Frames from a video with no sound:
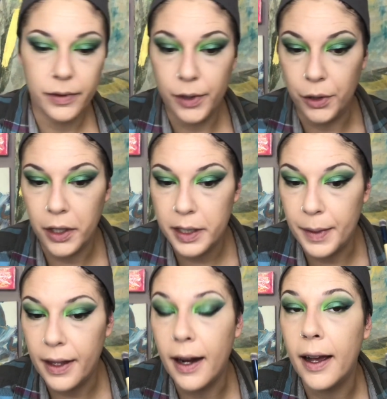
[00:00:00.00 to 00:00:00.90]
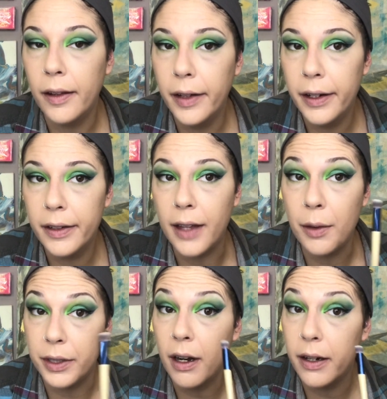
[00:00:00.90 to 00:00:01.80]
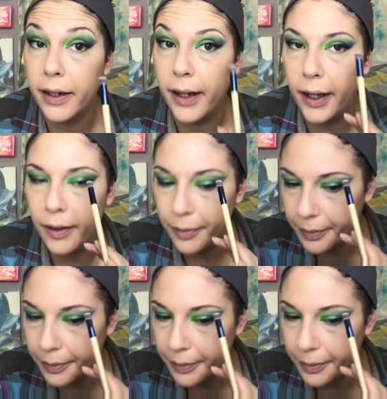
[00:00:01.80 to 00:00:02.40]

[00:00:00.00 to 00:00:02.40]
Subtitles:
So trust me, that eyeliner, that was hard today.